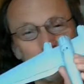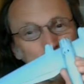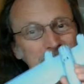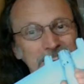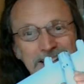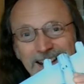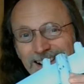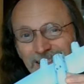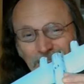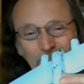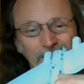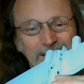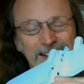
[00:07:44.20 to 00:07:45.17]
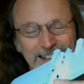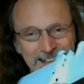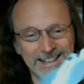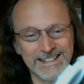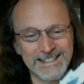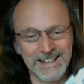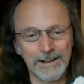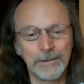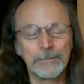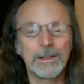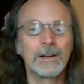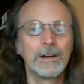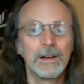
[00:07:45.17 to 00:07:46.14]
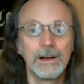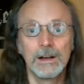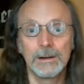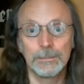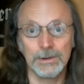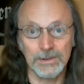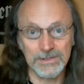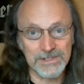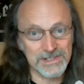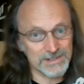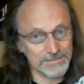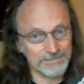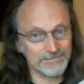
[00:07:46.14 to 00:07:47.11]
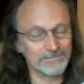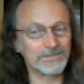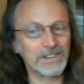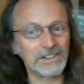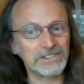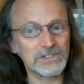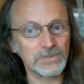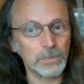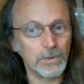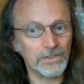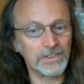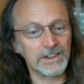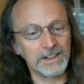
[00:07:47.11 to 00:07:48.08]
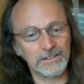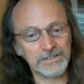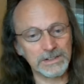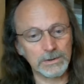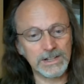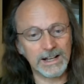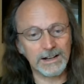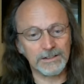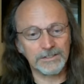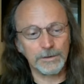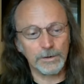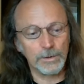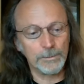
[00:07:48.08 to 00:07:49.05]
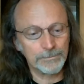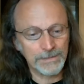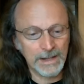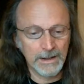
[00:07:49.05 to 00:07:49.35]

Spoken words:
and it made it a lot easier. But that's just one thing you have to look out for.